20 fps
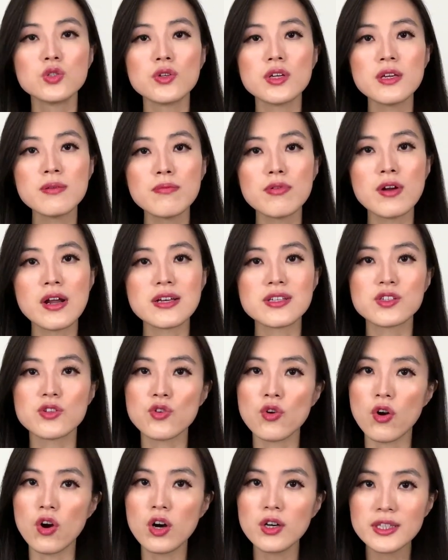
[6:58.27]
impress
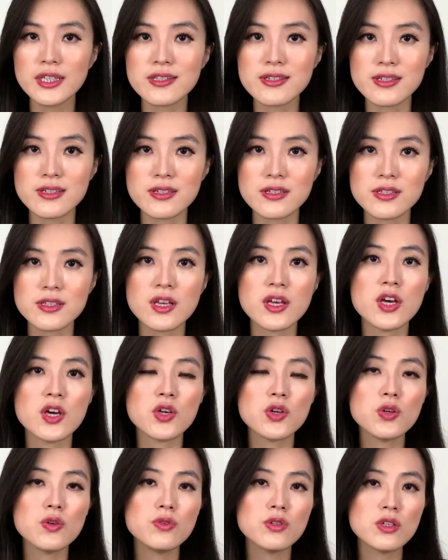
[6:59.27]
your audiences,
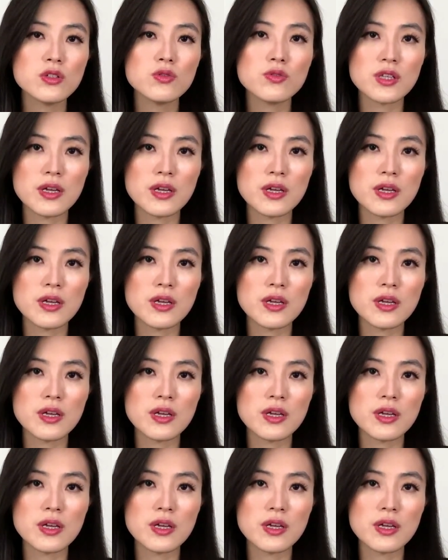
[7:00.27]
you need to